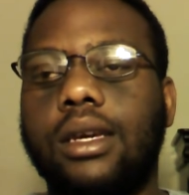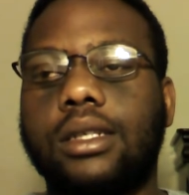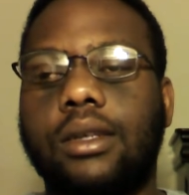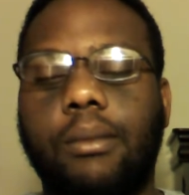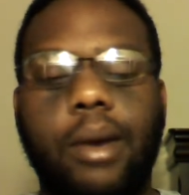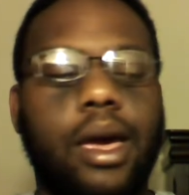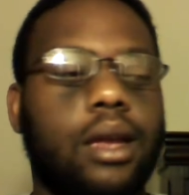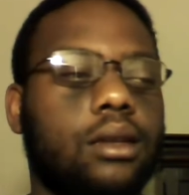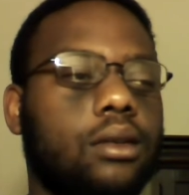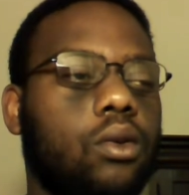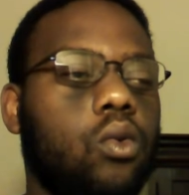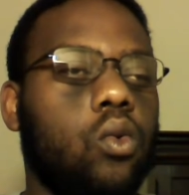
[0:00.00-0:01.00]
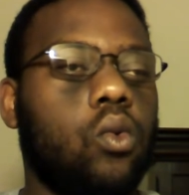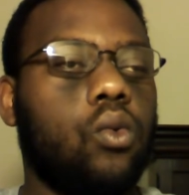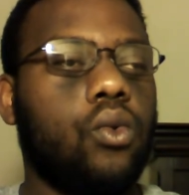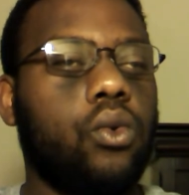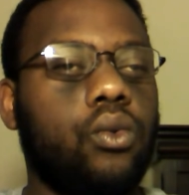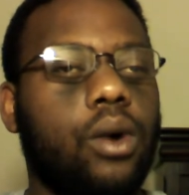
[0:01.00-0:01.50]
He is a man
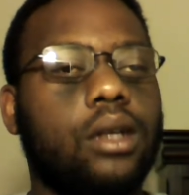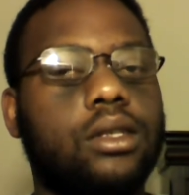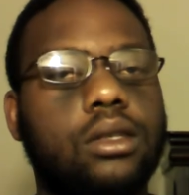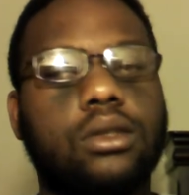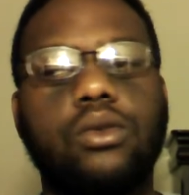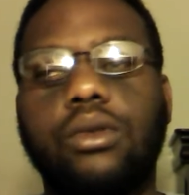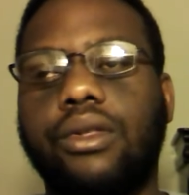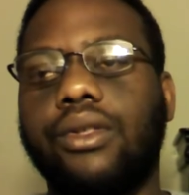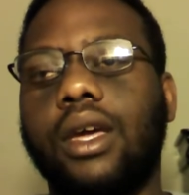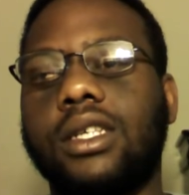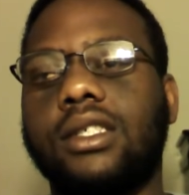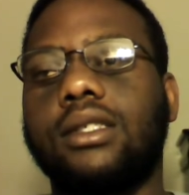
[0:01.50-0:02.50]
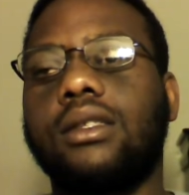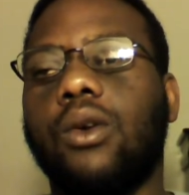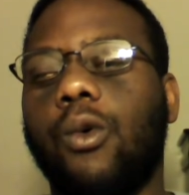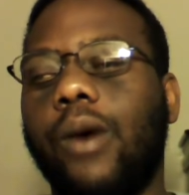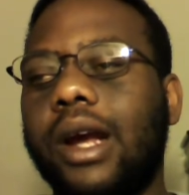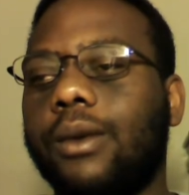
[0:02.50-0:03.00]
who, who wants to do things
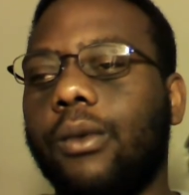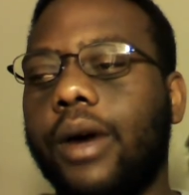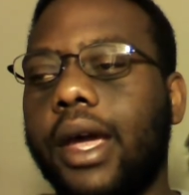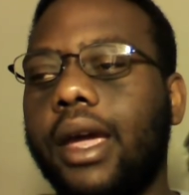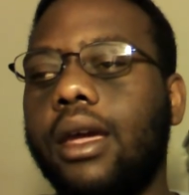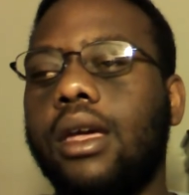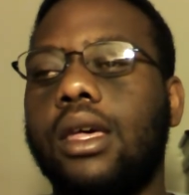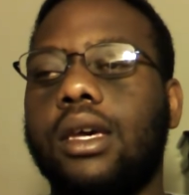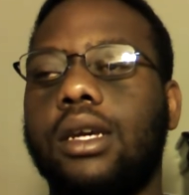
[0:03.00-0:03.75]
the right way.